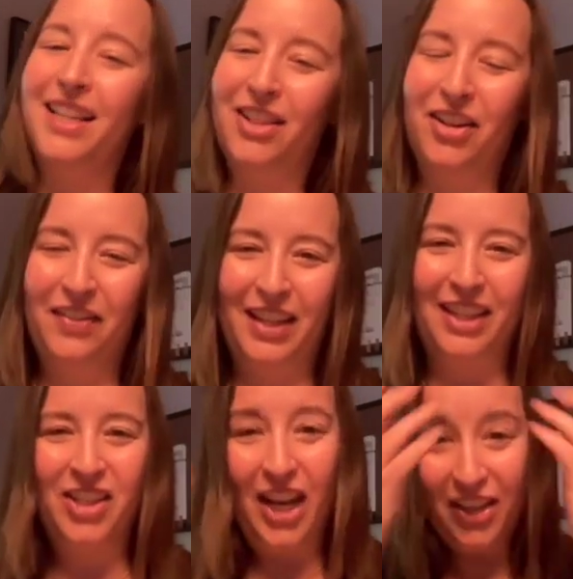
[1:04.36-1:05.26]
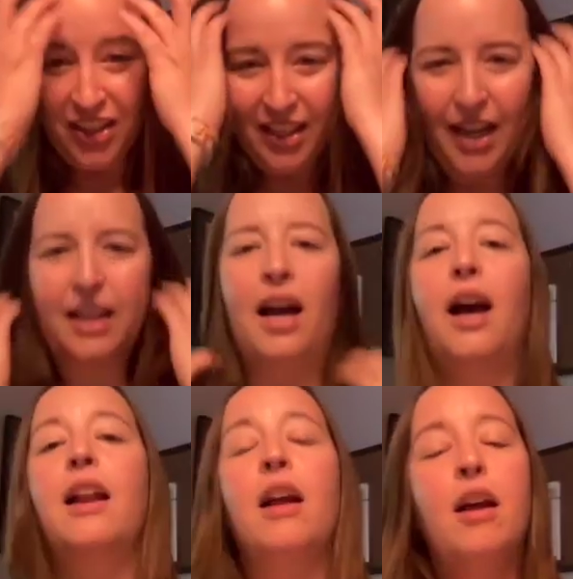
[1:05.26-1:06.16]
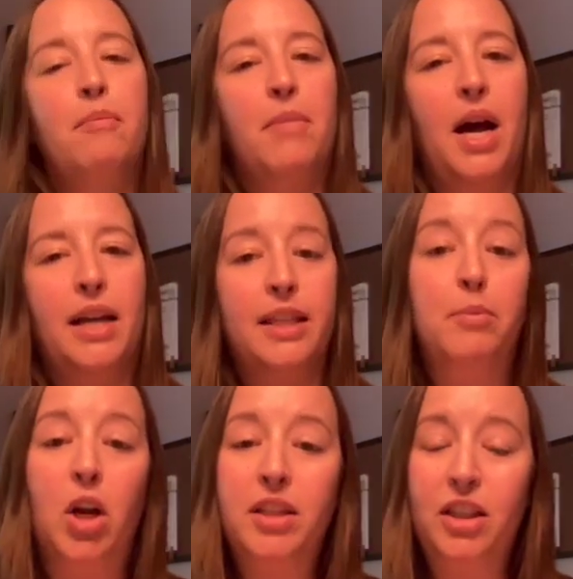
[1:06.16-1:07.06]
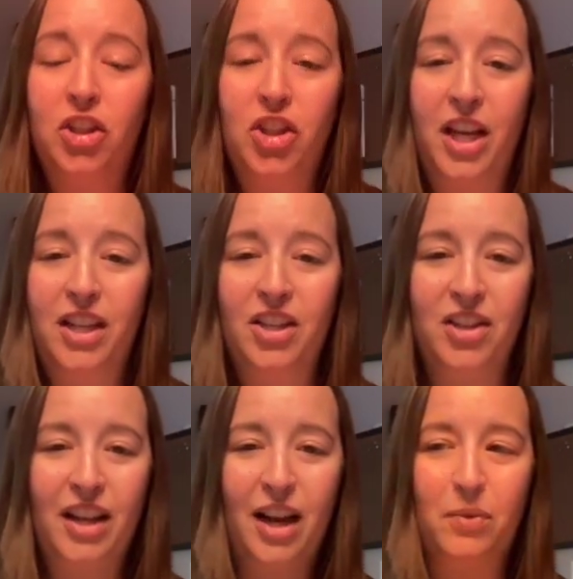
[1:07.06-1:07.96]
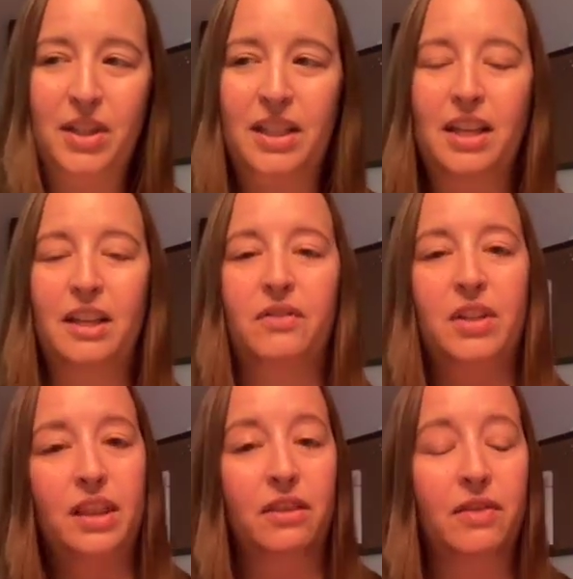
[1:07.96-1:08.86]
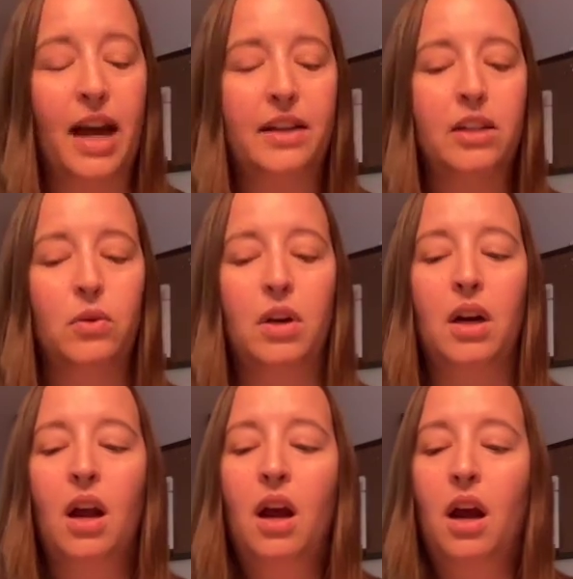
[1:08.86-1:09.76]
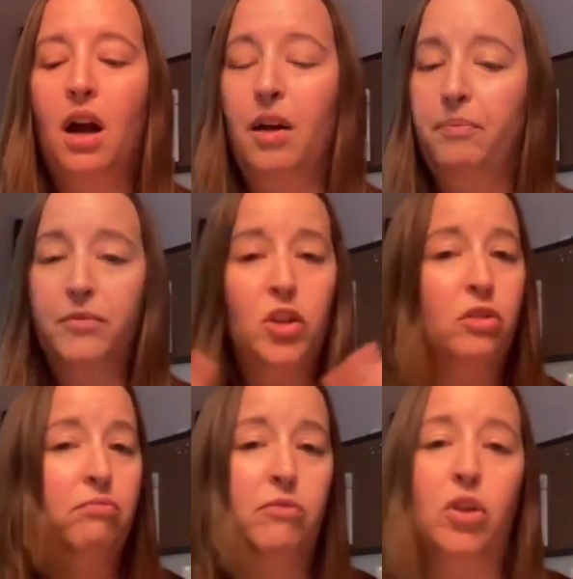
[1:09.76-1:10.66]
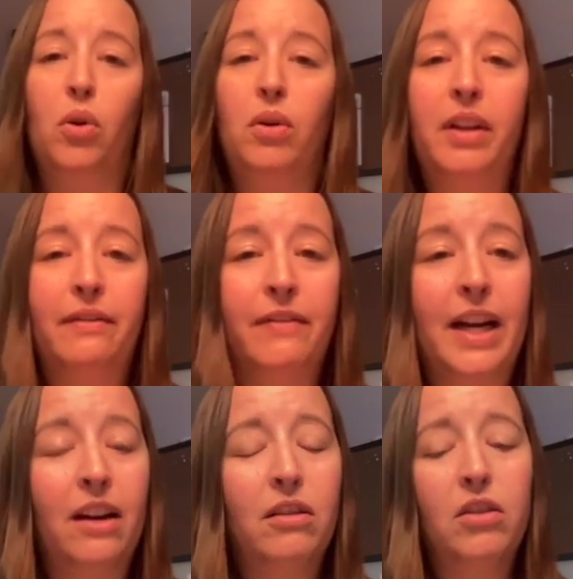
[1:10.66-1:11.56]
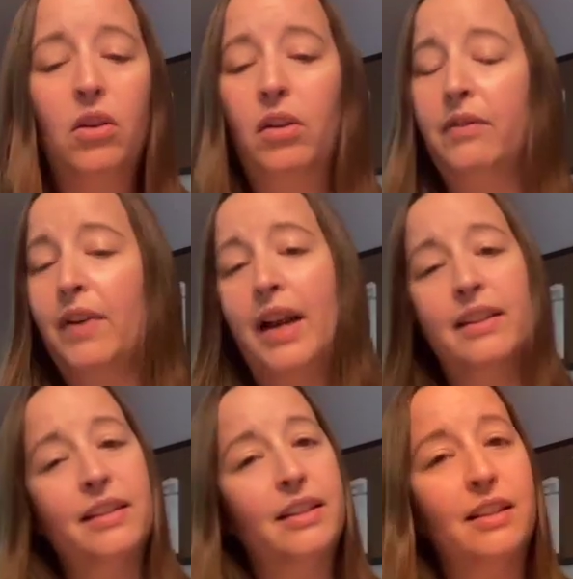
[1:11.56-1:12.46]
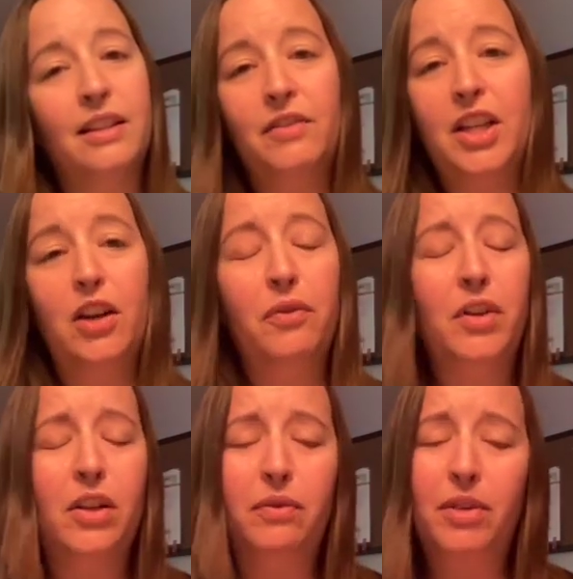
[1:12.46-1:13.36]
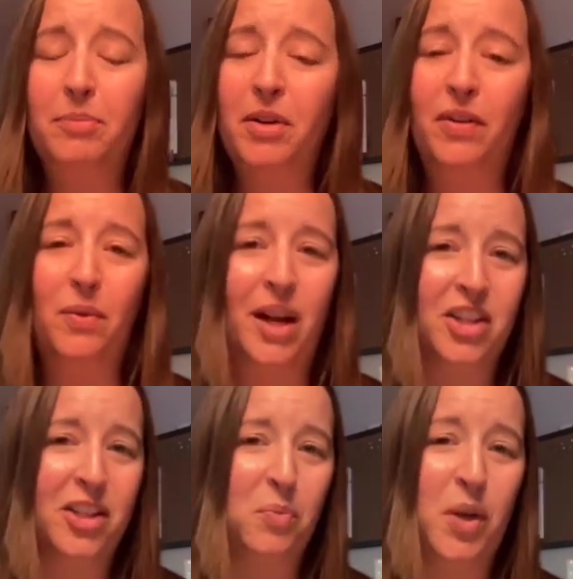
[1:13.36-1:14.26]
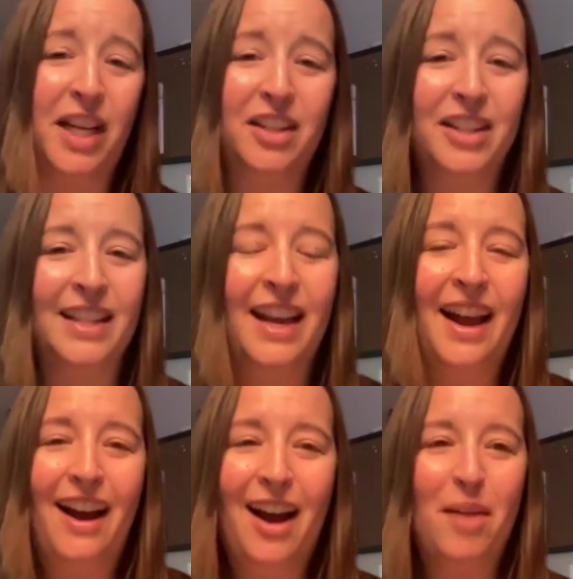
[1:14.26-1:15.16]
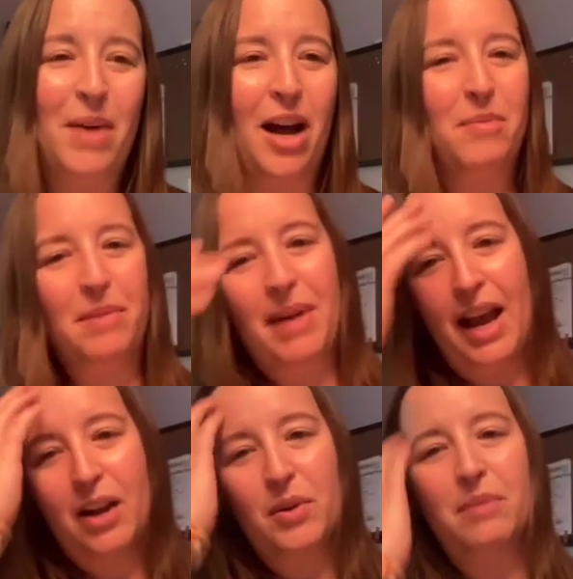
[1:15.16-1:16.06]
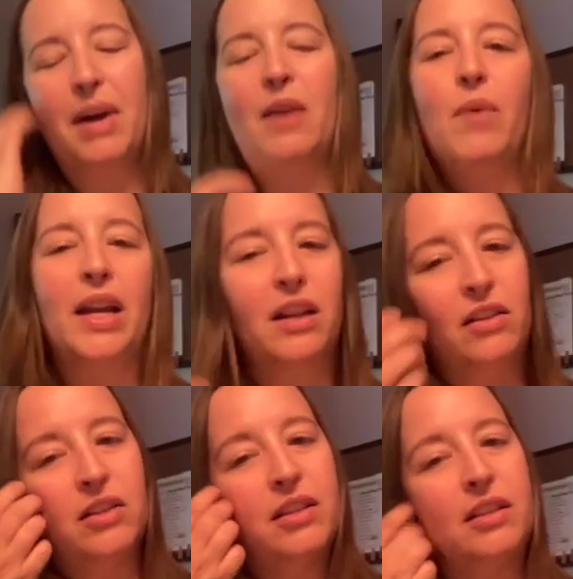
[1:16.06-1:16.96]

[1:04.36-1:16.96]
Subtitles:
sort of the exchanges that I got, my smalls exchange that I received, things of that sort, totally fair, totally fine. This isn't the video for you. Flip over, watch someone else. I'll be back with my regular